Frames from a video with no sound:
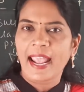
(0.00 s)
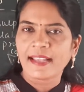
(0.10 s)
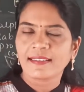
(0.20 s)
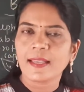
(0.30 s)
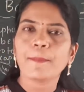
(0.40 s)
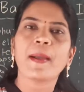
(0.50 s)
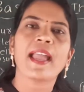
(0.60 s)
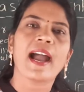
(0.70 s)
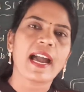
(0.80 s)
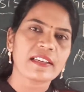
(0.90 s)
accept by
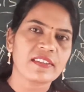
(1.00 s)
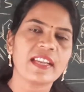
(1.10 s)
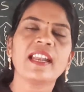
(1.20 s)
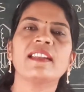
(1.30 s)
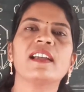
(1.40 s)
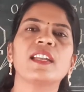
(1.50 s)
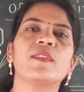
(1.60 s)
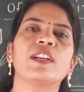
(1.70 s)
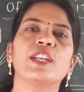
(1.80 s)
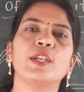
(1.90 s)
R strain and
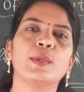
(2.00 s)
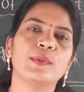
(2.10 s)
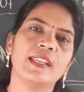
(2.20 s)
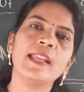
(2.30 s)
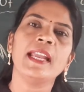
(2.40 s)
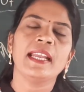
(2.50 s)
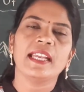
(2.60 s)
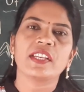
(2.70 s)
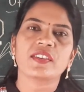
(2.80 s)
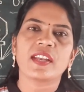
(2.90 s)
convert into the
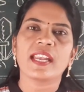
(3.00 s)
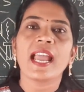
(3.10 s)
S strain.